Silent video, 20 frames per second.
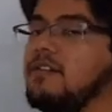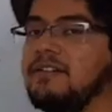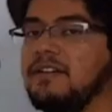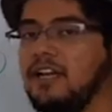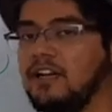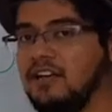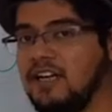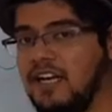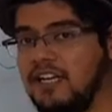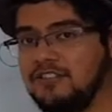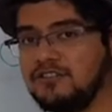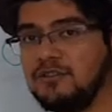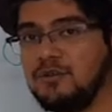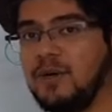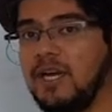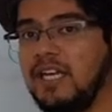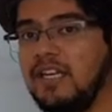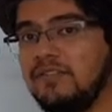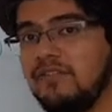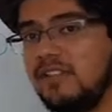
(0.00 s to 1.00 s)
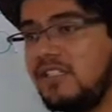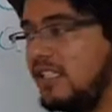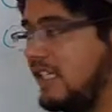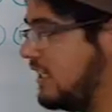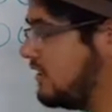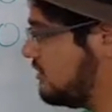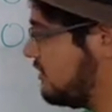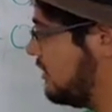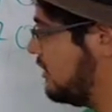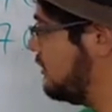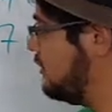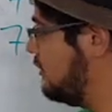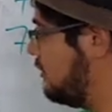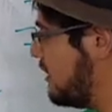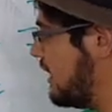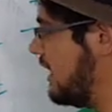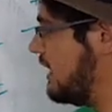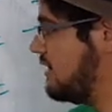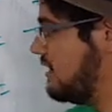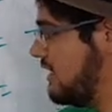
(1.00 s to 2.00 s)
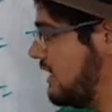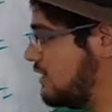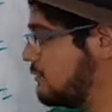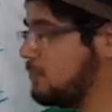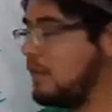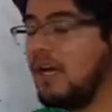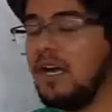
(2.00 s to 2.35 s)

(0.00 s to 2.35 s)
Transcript: Now guys, do I even need to look at this